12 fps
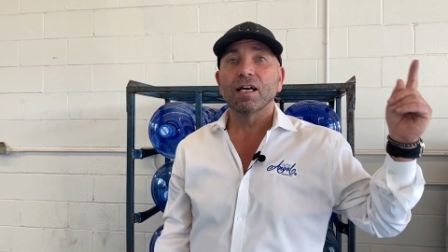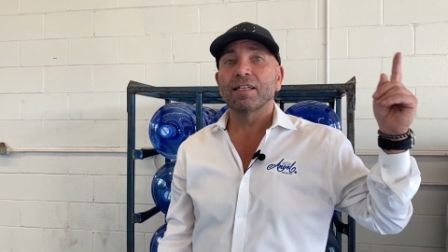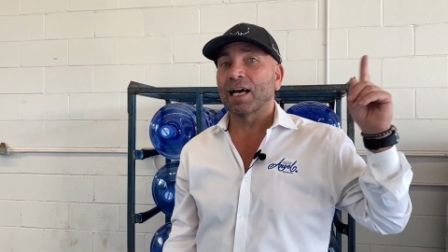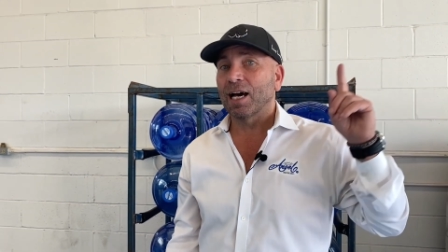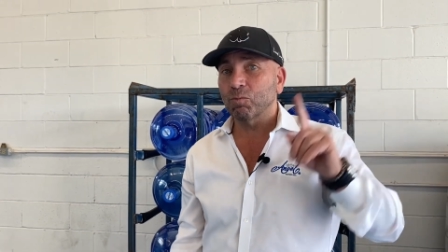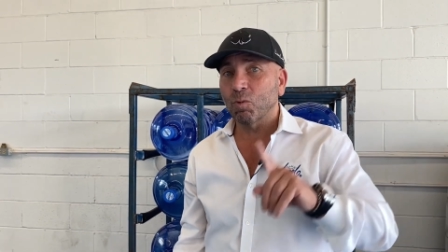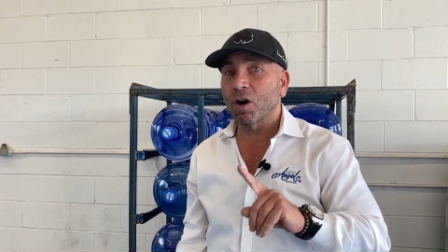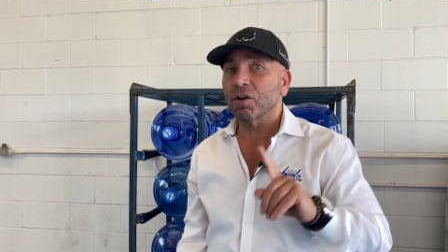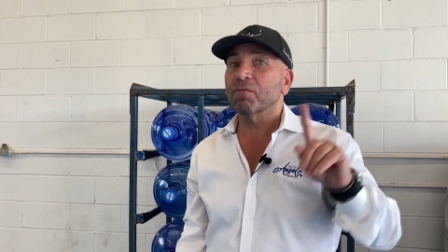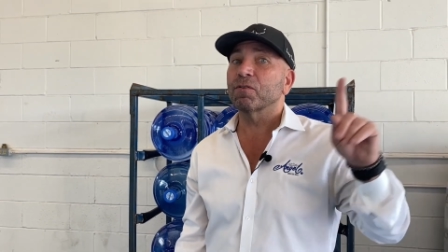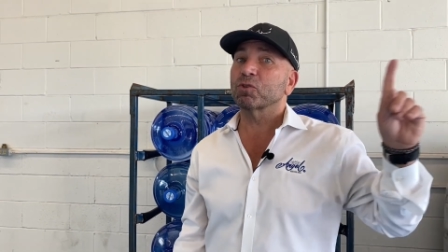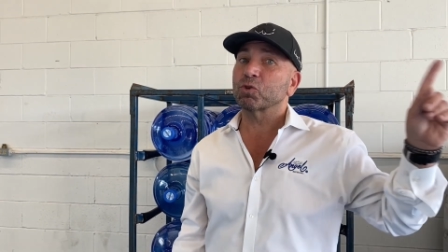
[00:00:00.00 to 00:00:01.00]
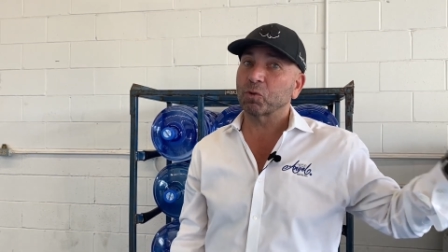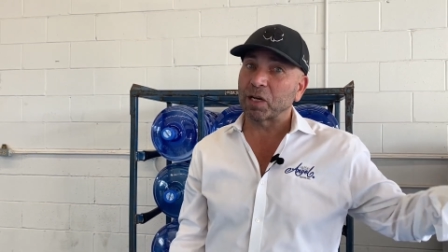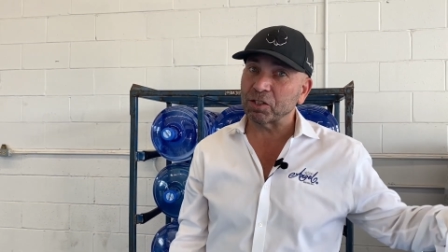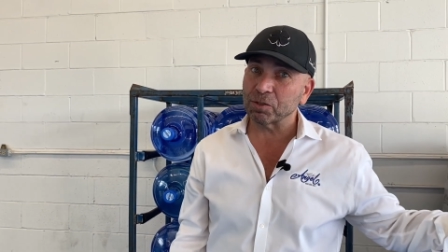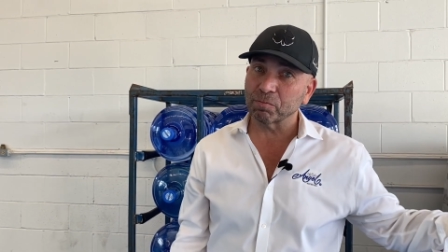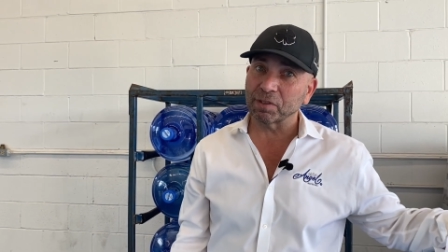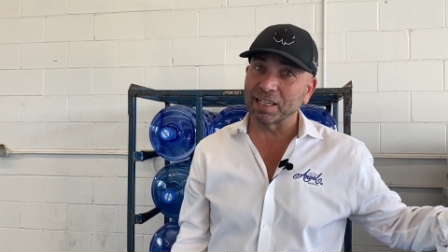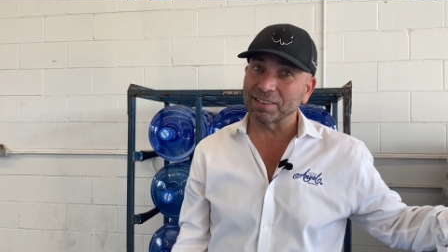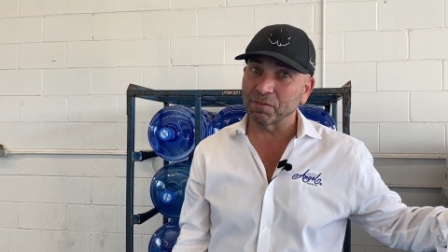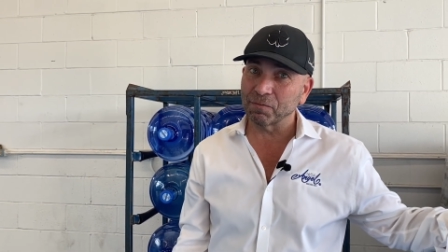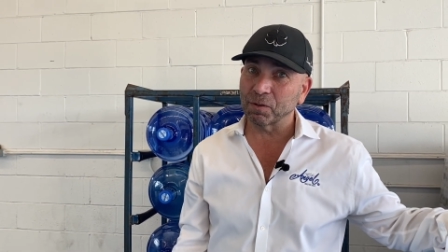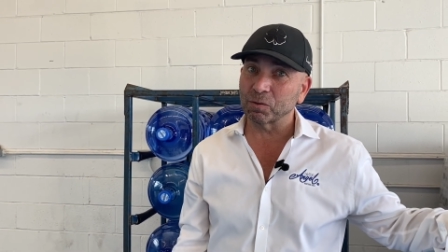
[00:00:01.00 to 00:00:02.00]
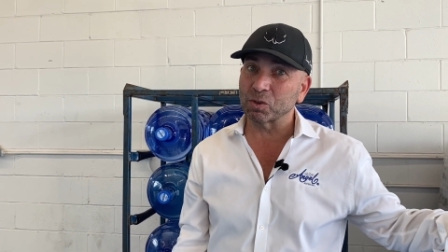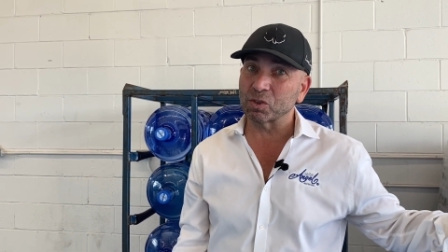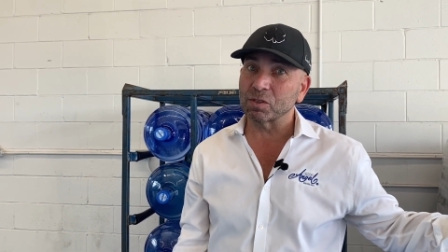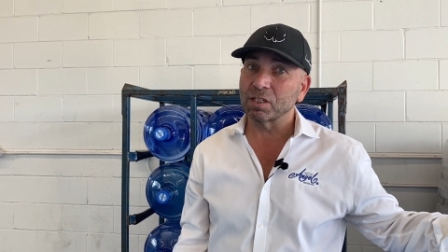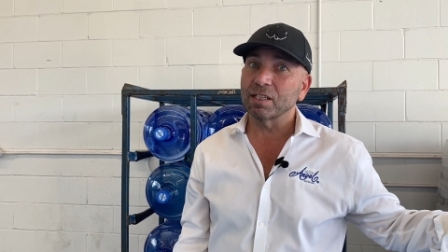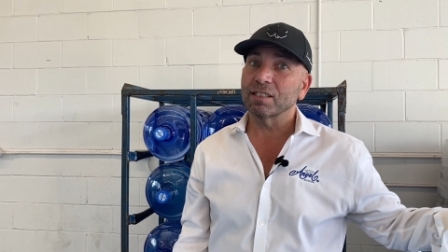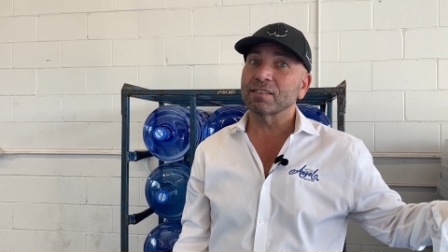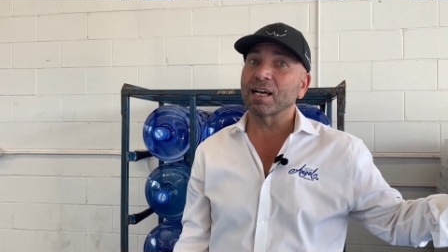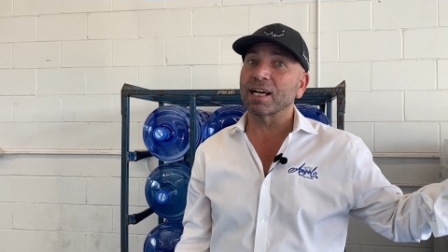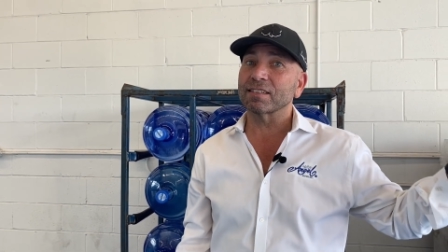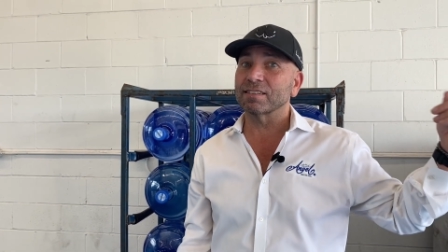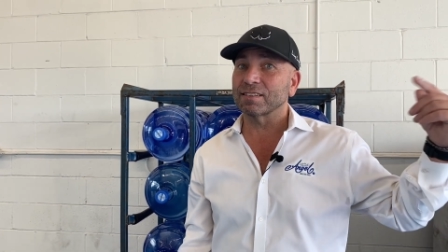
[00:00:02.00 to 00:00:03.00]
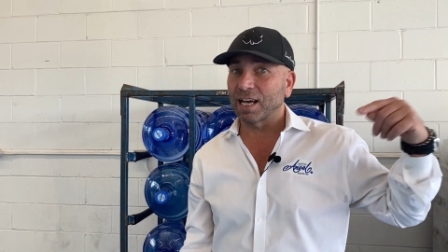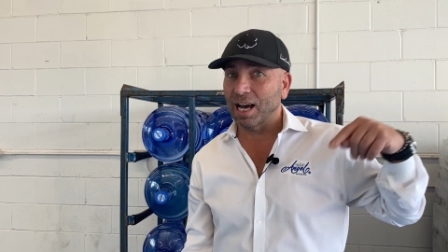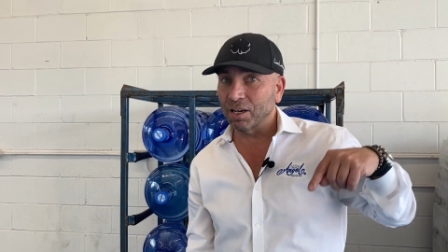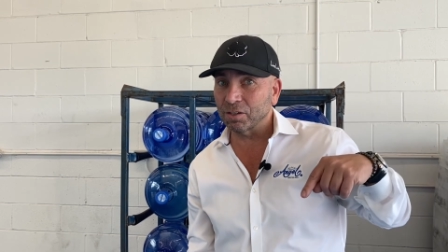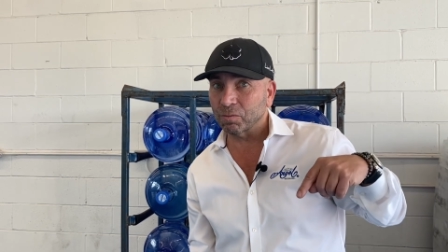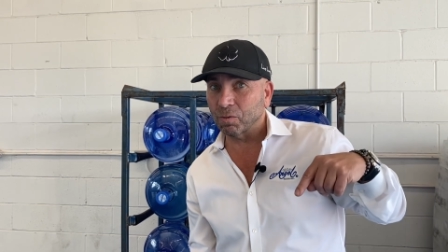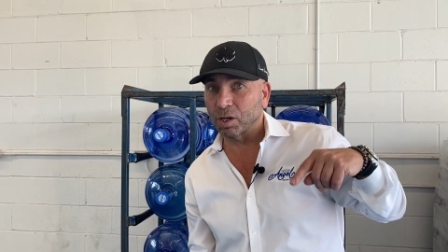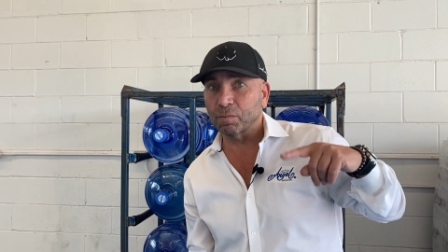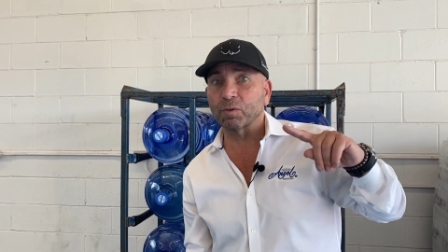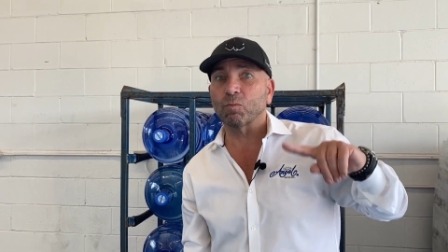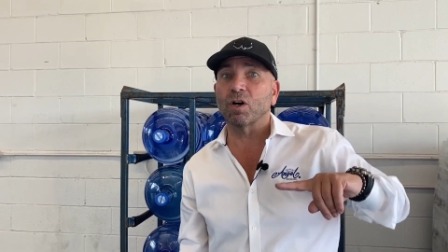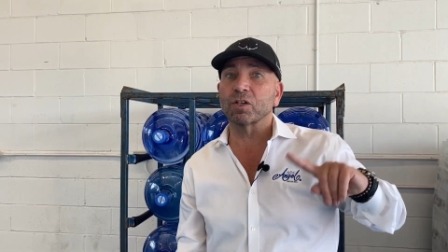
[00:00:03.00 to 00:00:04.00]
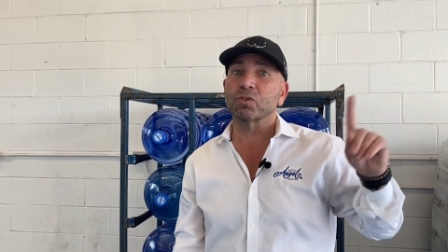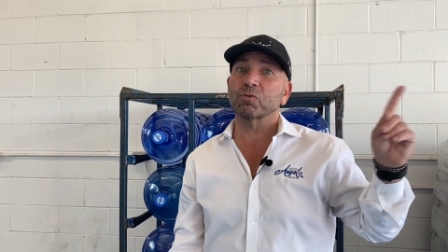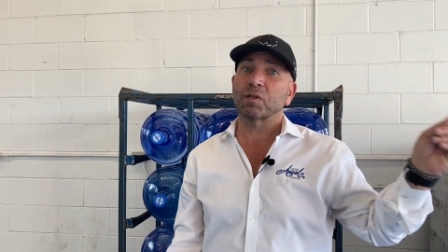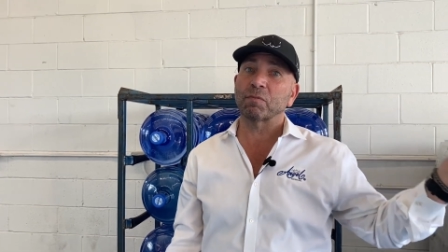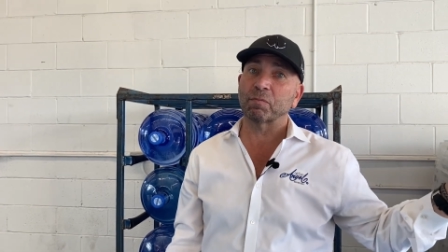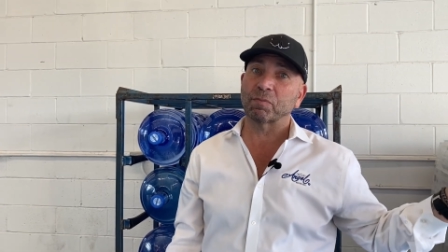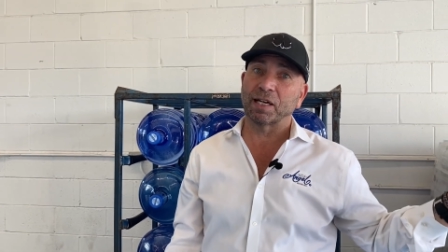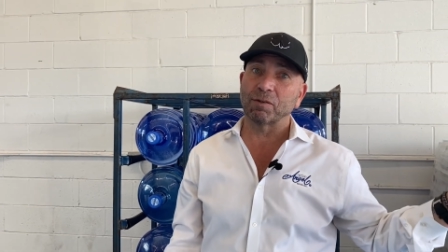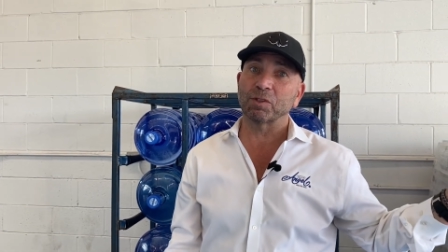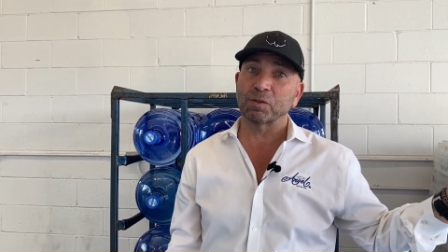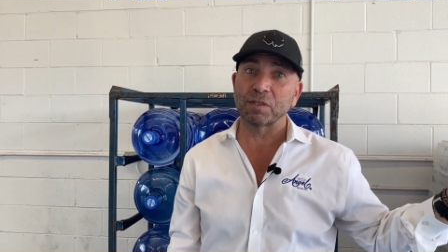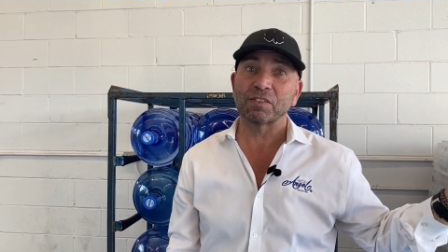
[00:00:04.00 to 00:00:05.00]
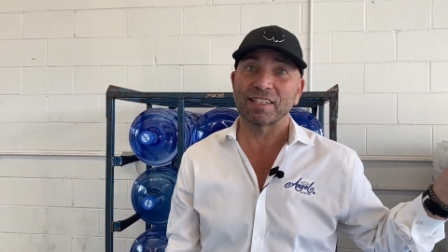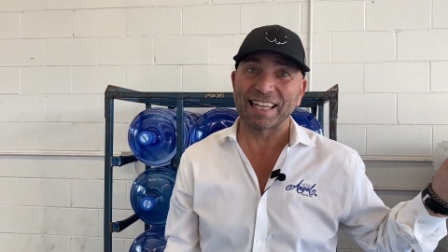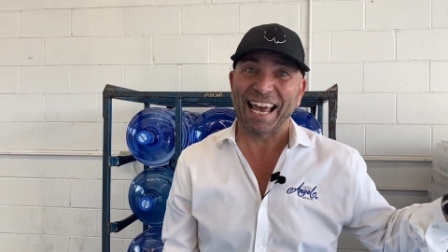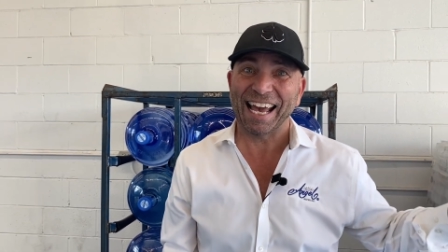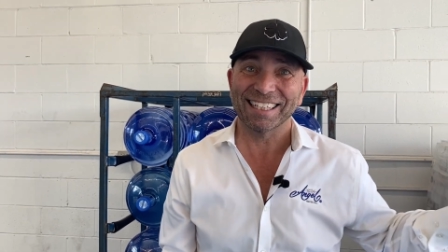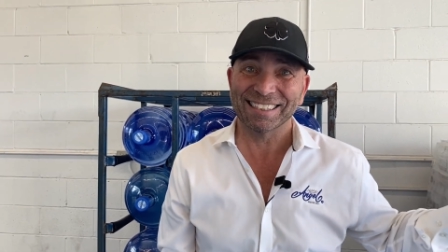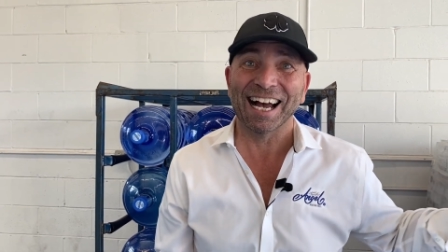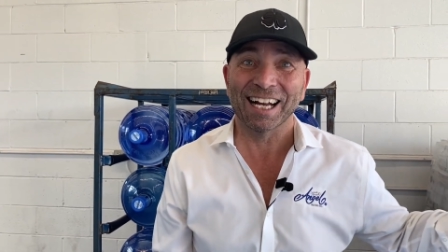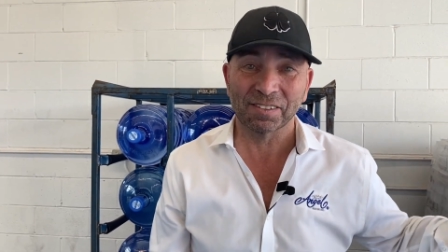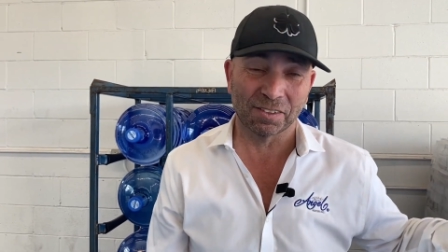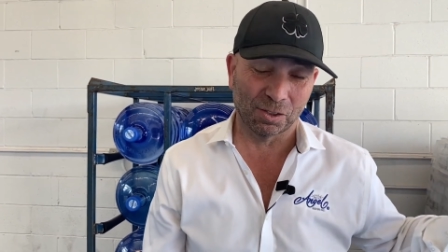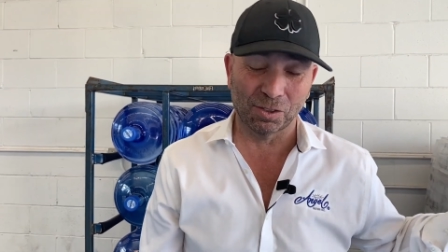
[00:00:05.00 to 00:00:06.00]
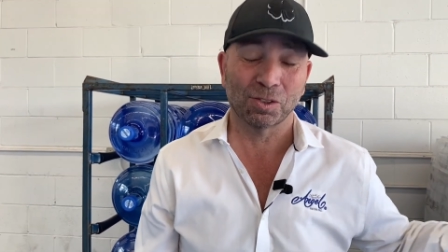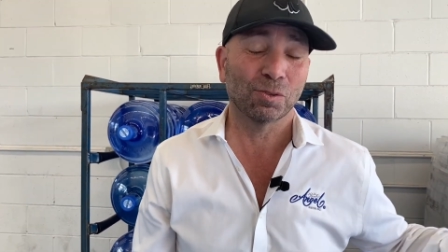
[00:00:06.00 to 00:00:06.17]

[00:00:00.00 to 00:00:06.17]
not water filtration plant that filters toxins out of the water, but water treatment plant, which means that they add toxins